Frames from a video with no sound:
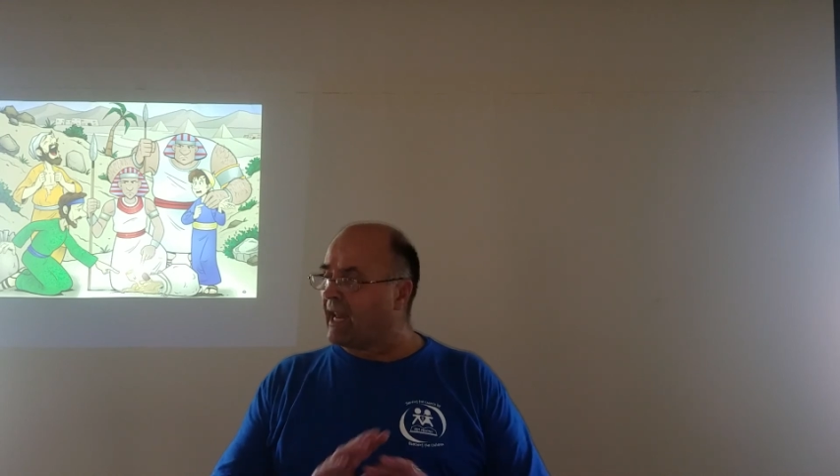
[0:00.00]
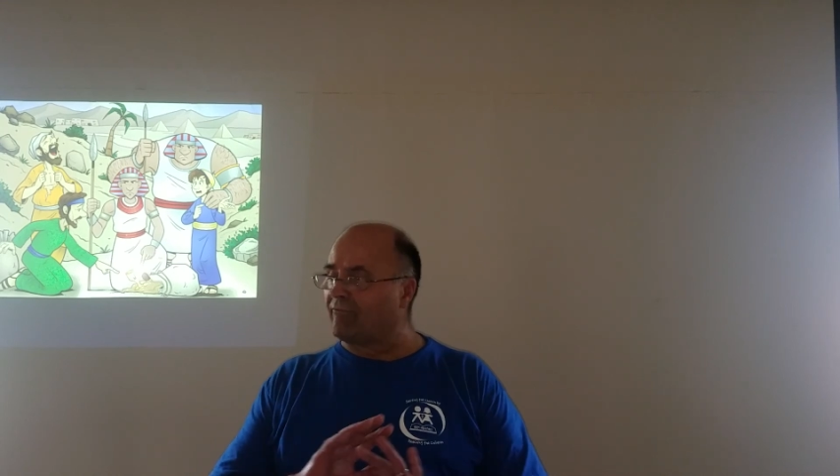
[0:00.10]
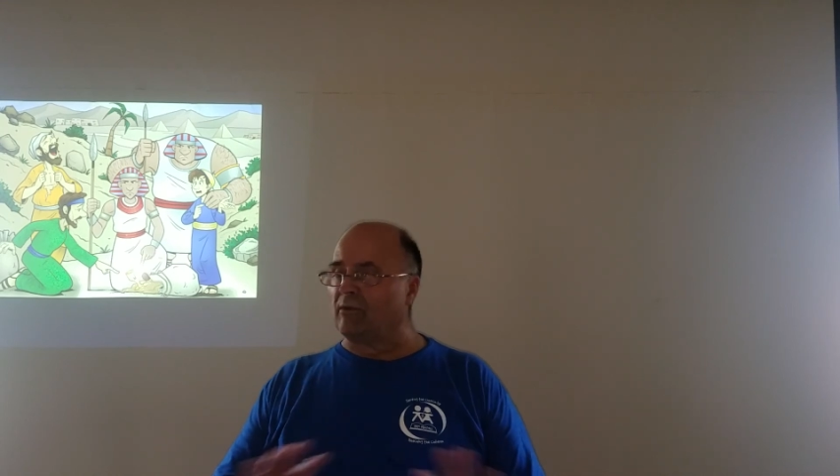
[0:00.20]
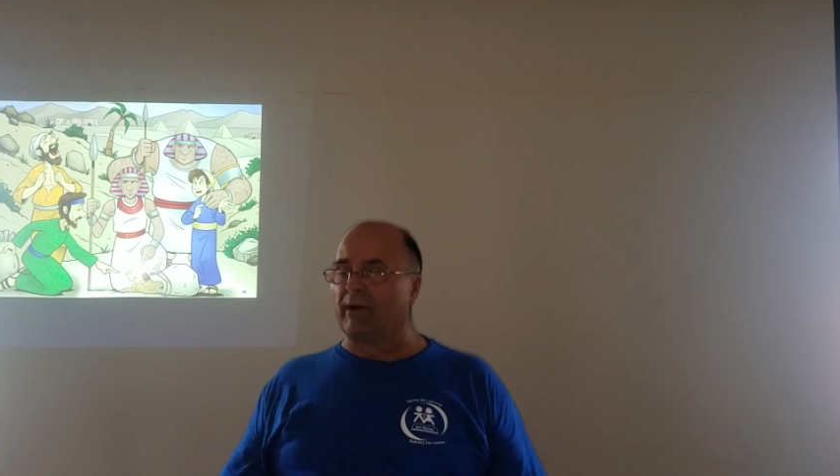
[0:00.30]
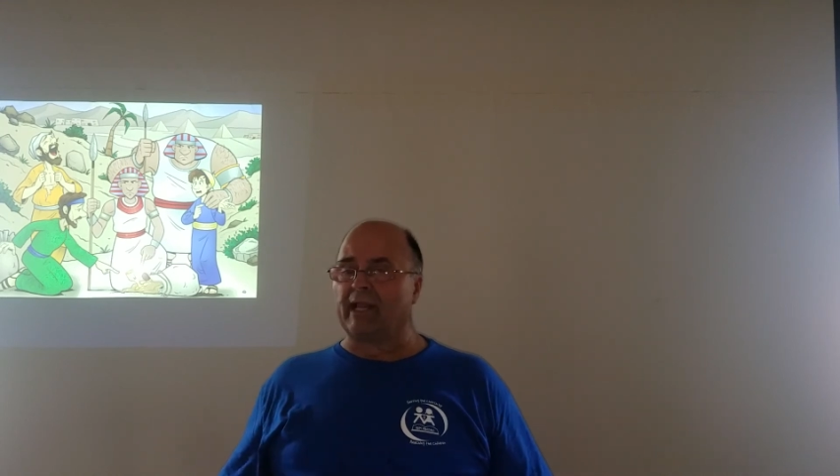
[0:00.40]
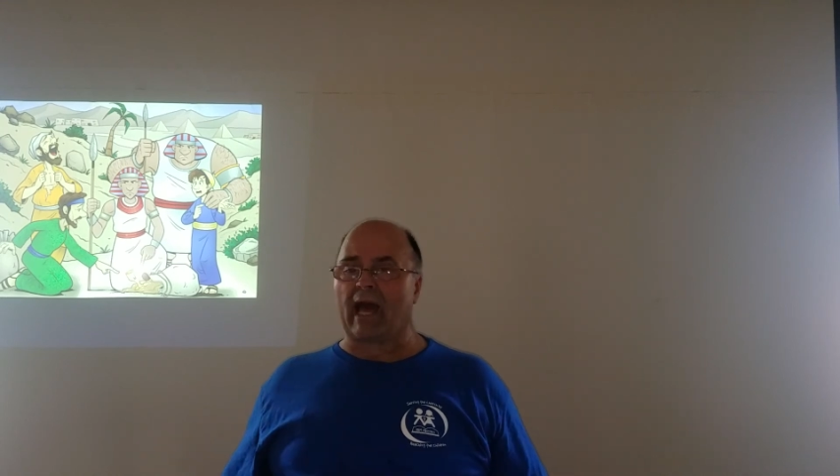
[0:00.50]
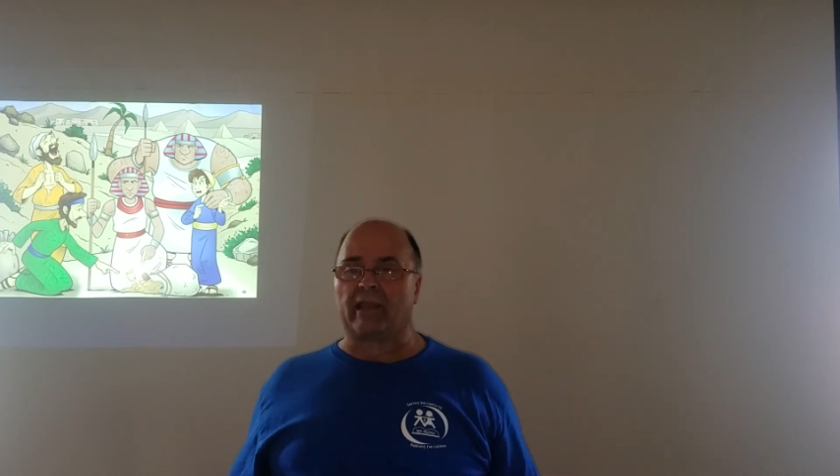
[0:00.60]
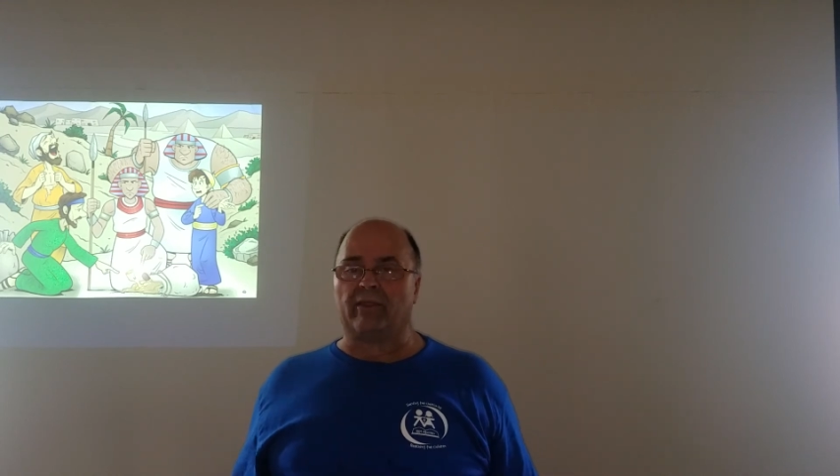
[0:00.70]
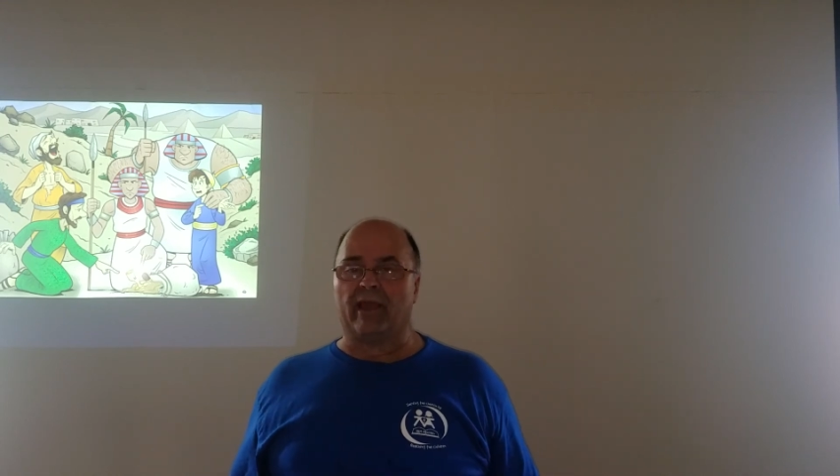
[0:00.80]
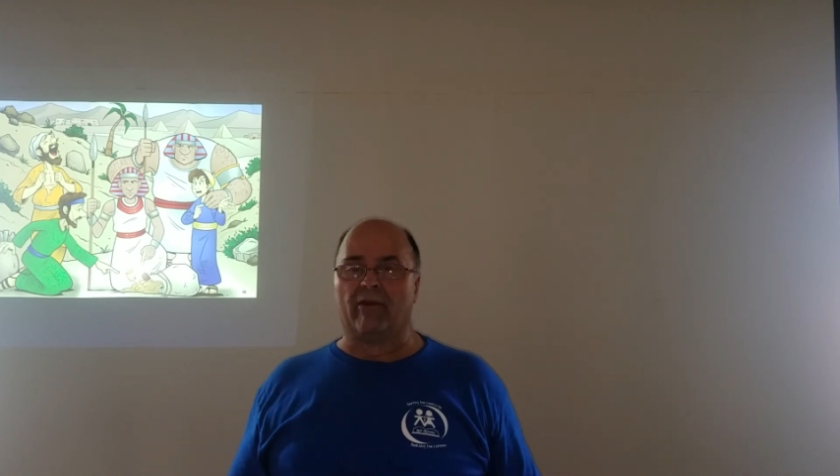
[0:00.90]
everybody
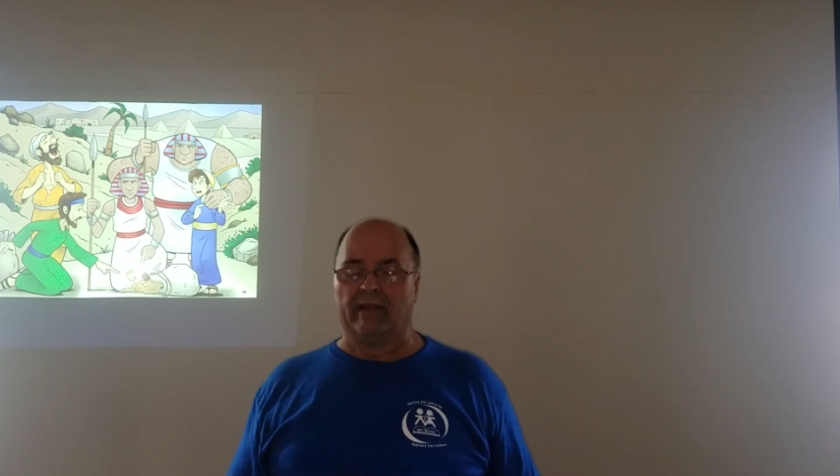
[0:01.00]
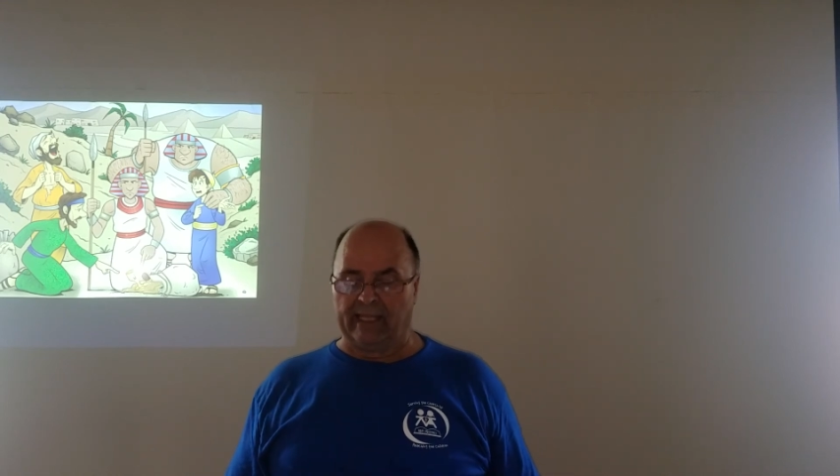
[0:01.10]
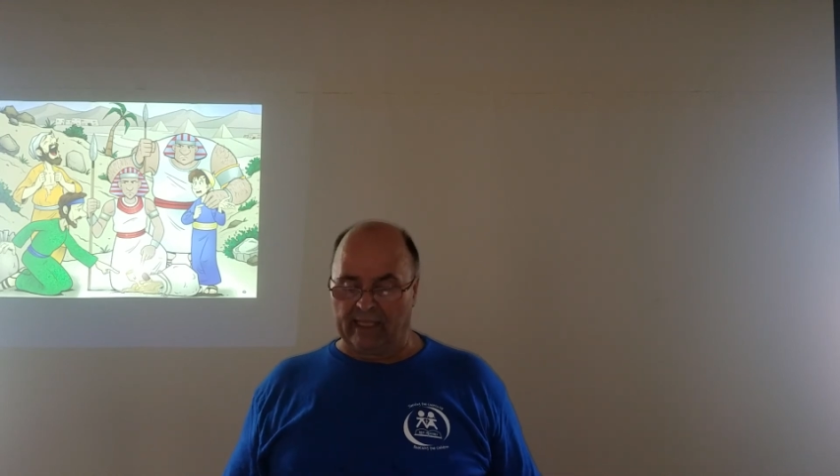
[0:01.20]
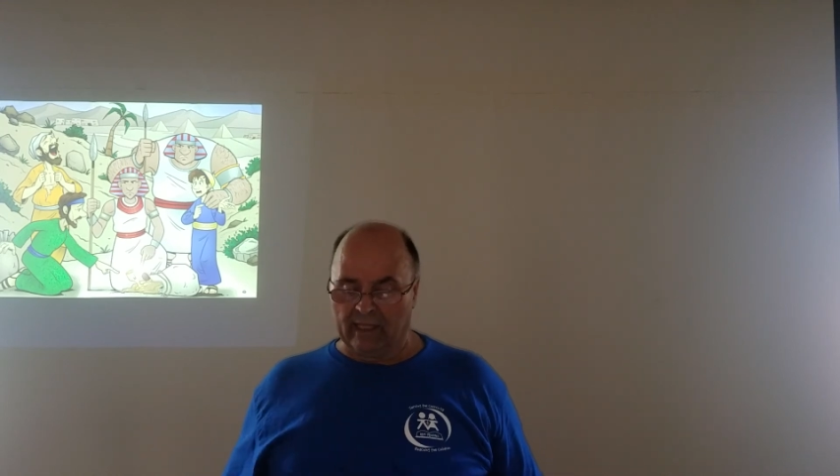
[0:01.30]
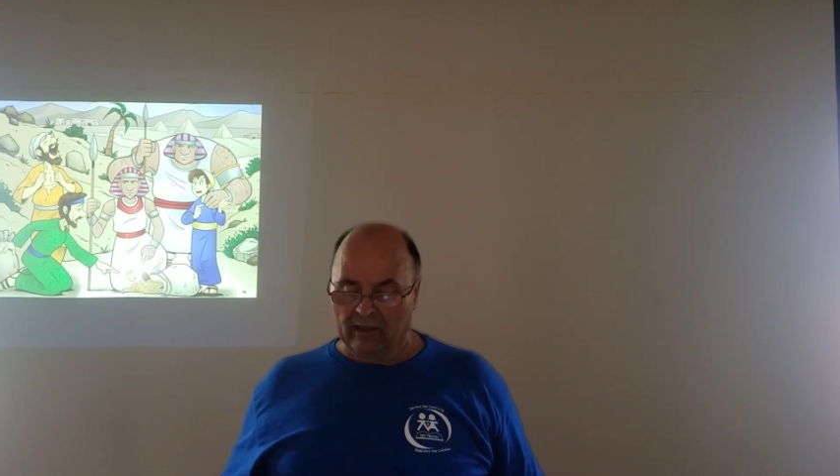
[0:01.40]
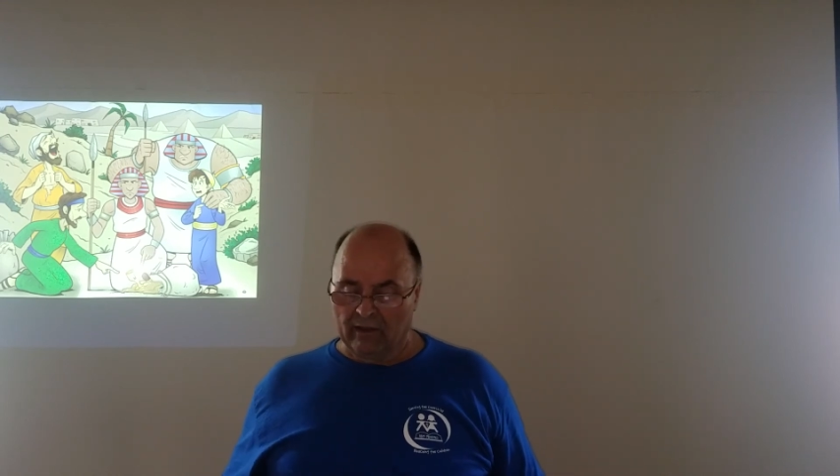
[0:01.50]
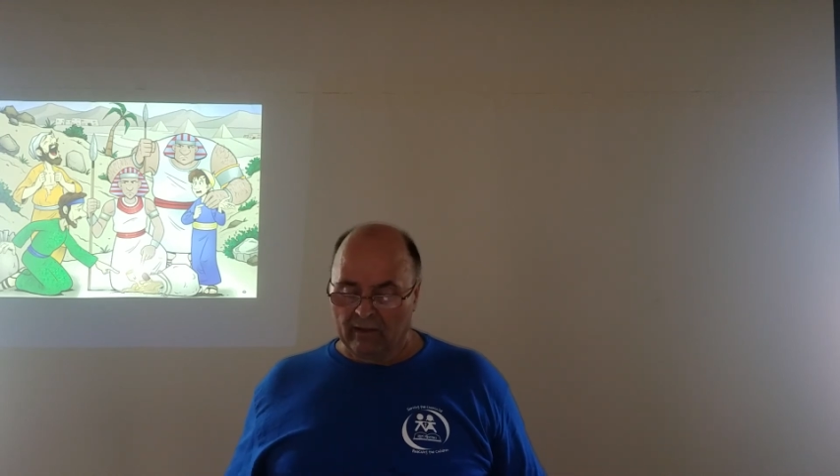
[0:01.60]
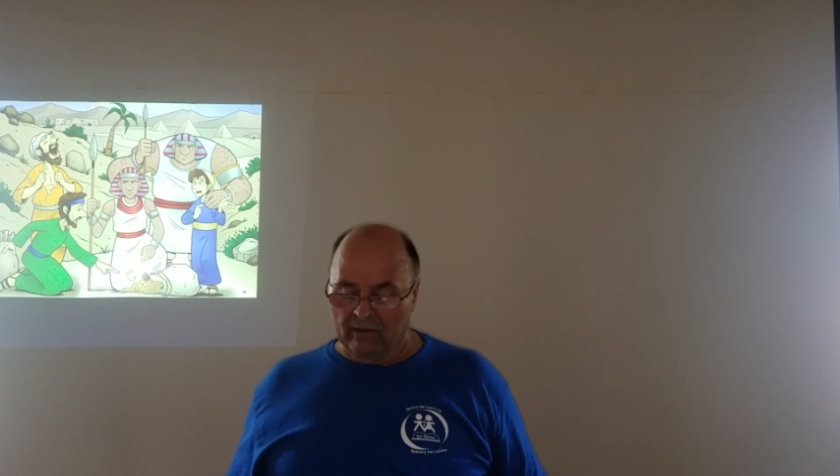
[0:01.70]
out of there, and